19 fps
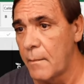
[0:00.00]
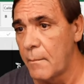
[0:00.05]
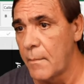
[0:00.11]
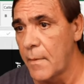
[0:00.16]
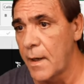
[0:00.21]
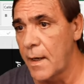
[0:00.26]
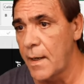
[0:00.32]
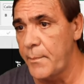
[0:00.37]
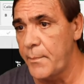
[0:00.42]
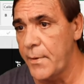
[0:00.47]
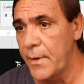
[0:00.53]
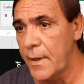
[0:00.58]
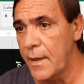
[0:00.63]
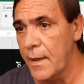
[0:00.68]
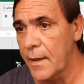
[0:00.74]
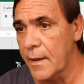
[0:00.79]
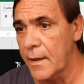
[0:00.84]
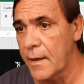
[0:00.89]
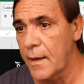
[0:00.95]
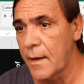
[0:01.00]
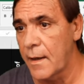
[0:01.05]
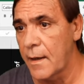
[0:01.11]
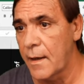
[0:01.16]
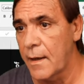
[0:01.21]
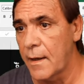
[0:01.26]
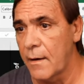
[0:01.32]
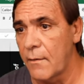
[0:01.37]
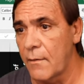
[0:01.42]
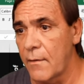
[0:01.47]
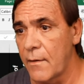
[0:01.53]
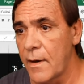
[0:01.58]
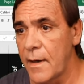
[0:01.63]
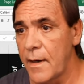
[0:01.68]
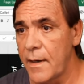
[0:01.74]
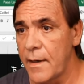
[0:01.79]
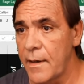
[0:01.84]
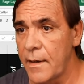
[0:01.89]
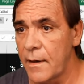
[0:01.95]
my pick
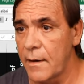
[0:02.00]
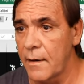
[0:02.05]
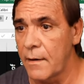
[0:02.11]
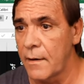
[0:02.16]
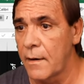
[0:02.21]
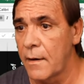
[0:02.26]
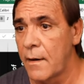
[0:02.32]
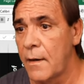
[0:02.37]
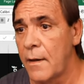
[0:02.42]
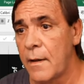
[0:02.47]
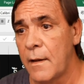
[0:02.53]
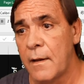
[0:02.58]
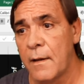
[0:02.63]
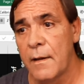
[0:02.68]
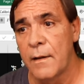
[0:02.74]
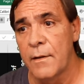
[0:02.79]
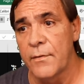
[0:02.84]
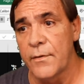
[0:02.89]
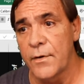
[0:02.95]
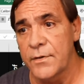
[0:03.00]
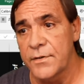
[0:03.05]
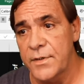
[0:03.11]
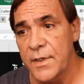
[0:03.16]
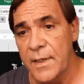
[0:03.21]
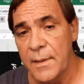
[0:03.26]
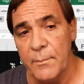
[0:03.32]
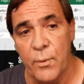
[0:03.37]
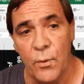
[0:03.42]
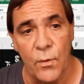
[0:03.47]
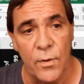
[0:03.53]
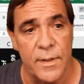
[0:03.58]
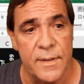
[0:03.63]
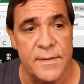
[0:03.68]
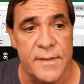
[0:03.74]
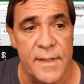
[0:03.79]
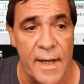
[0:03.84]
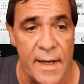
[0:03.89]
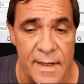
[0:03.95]
right here, 13
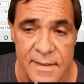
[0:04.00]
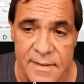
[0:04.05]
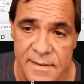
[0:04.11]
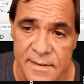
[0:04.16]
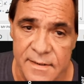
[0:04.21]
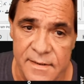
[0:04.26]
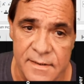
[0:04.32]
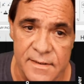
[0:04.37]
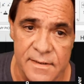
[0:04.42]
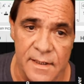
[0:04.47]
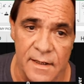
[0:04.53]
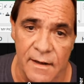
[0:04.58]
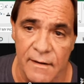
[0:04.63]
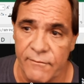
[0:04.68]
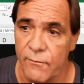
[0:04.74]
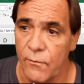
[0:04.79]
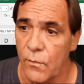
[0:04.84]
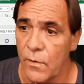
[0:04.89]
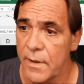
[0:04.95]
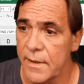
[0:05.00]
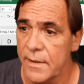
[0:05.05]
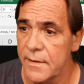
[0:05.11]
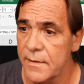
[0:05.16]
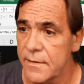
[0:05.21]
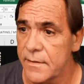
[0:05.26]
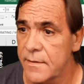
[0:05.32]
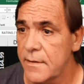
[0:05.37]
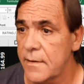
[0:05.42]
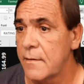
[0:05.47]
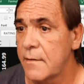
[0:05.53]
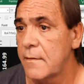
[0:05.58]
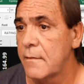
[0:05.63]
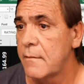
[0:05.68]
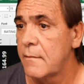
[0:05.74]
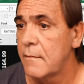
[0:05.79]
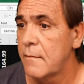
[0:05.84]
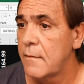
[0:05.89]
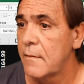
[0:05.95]
points, Asus TUF wins,
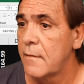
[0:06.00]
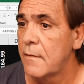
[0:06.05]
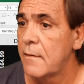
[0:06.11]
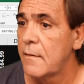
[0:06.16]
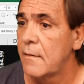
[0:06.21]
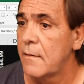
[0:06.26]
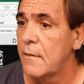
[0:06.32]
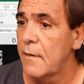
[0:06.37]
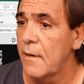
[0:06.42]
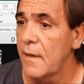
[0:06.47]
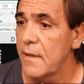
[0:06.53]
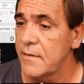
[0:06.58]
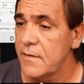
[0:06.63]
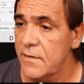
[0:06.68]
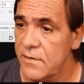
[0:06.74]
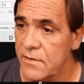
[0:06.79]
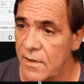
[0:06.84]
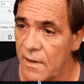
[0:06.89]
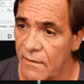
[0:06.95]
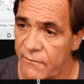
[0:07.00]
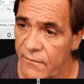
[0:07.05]
Asus TUF